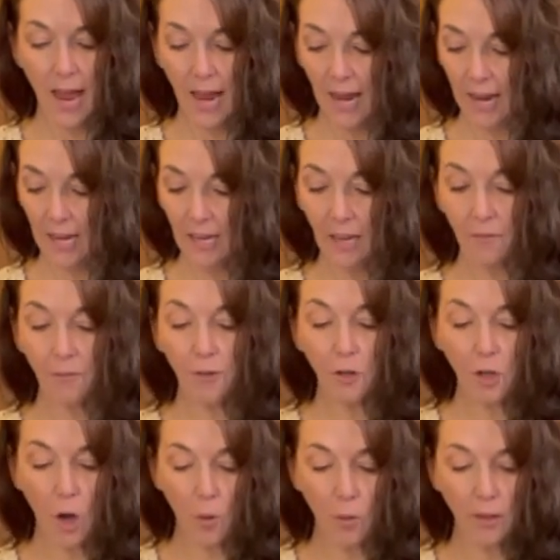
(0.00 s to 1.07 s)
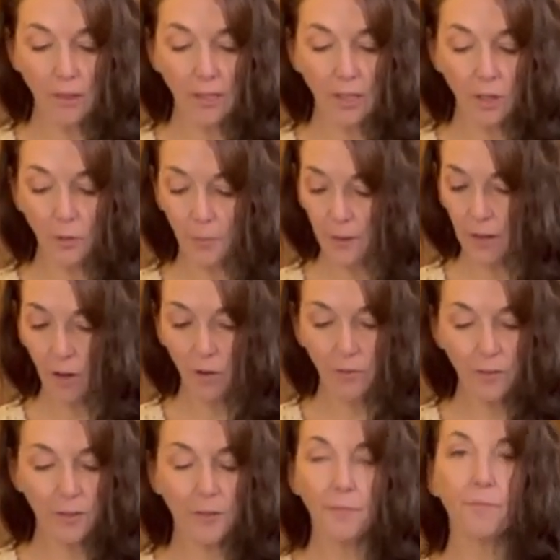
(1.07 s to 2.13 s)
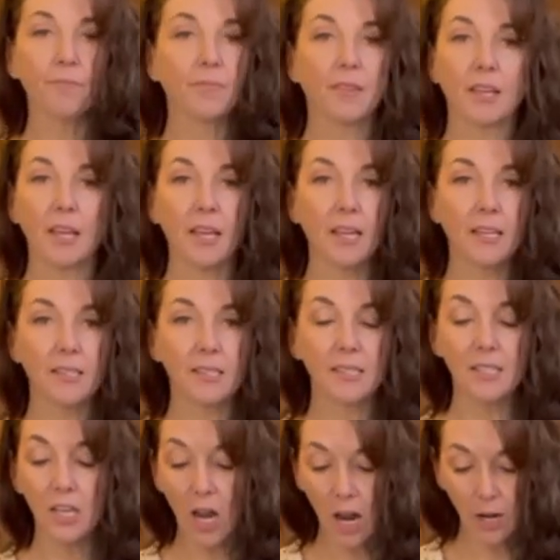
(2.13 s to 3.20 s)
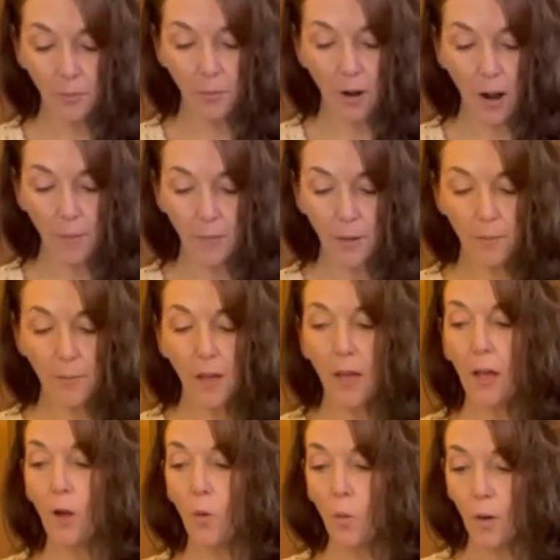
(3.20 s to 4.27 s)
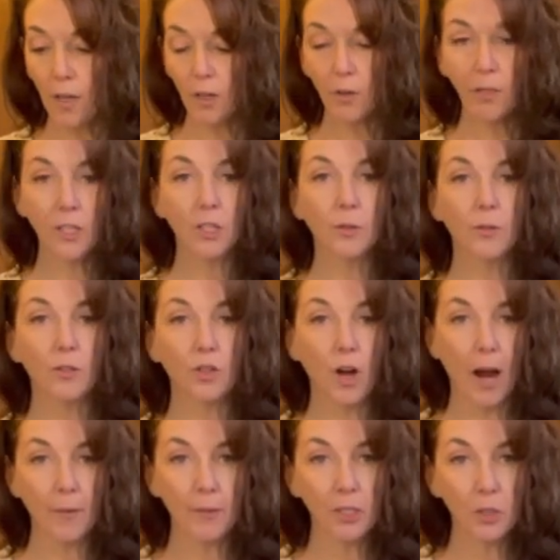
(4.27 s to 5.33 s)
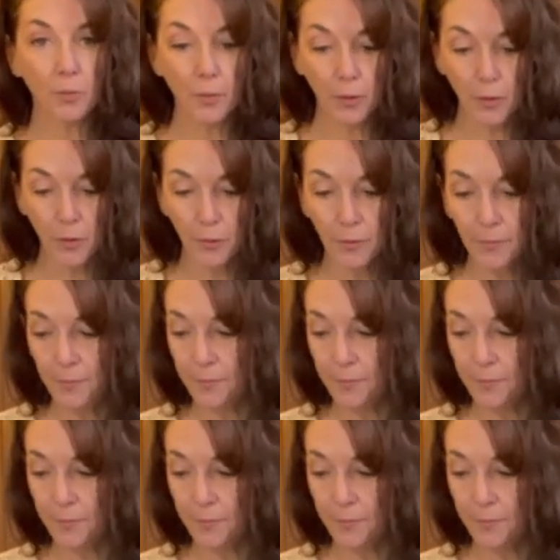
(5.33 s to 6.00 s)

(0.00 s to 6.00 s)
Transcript: And if you go a little bit over, it's not a problem. What you can do is grab a spoon.